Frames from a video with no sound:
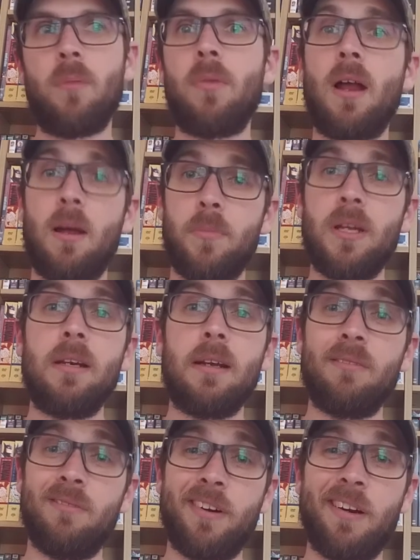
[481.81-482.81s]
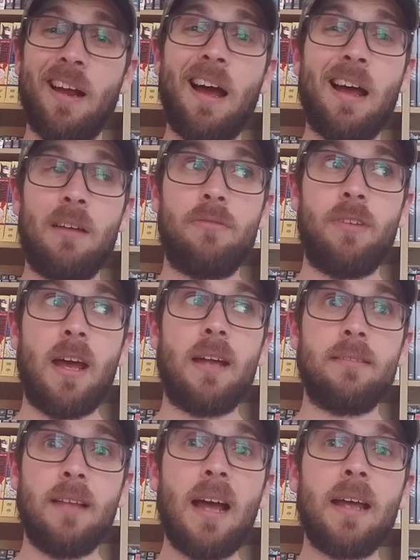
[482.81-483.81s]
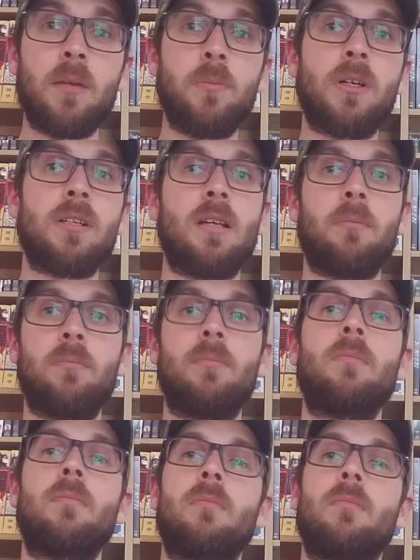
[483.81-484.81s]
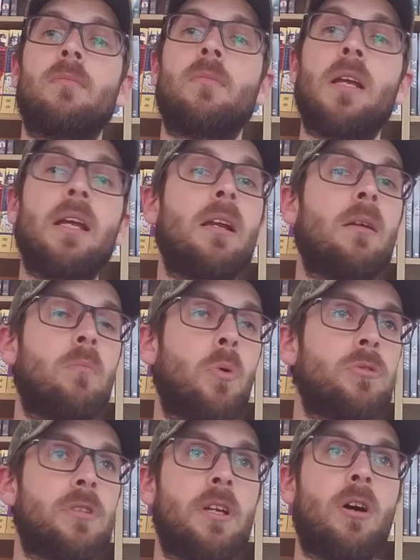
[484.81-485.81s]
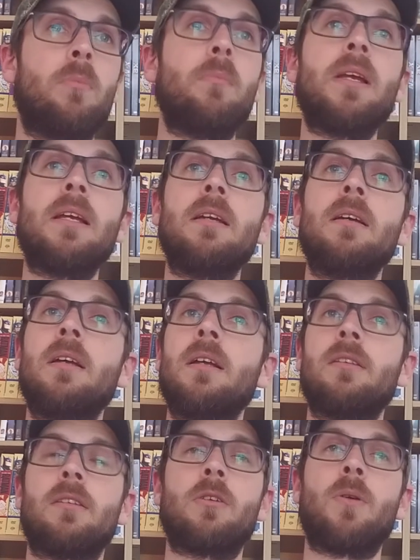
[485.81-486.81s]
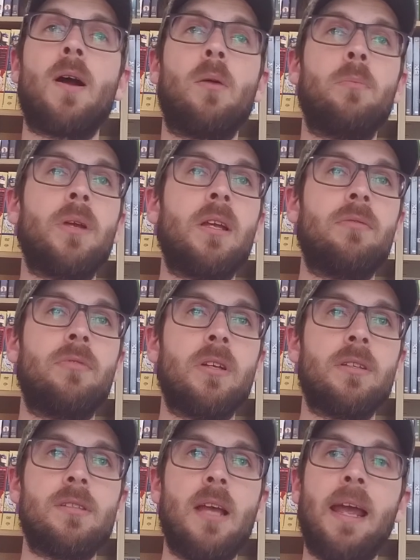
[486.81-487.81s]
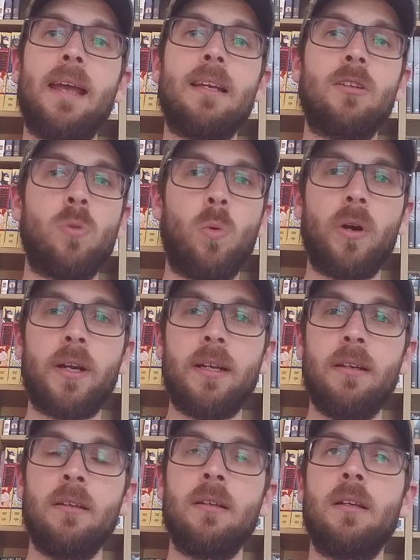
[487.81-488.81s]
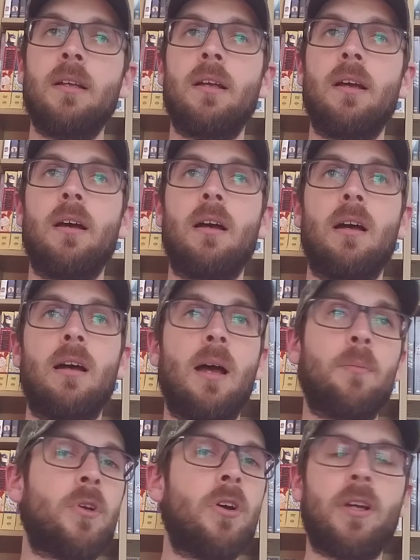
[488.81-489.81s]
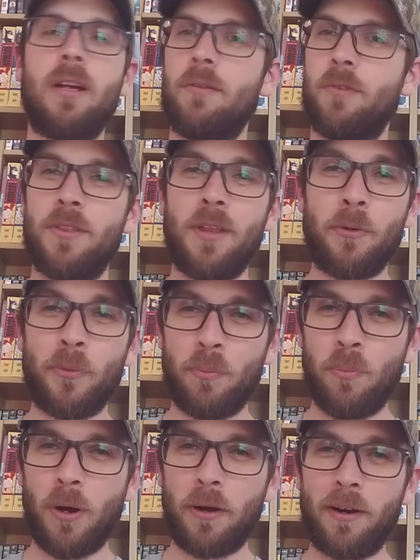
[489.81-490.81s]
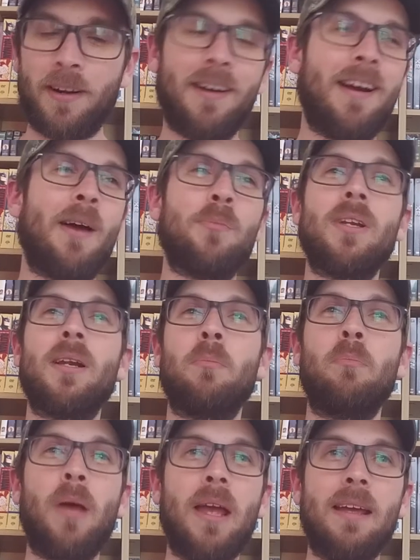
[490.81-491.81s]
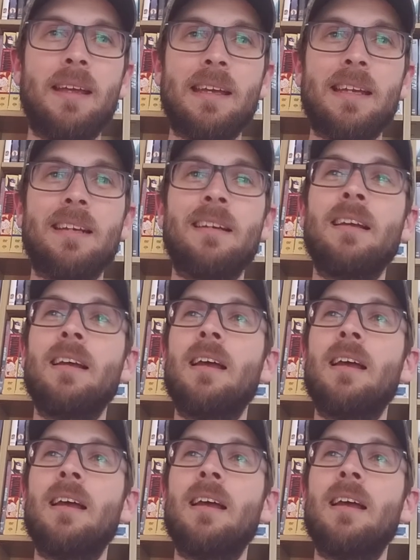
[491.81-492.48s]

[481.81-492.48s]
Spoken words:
I'm eating a very high fat diet because I'm eating mostly all meat. The ground beef is 80-20. I'm cooking everything with butter. I'm eating bacon.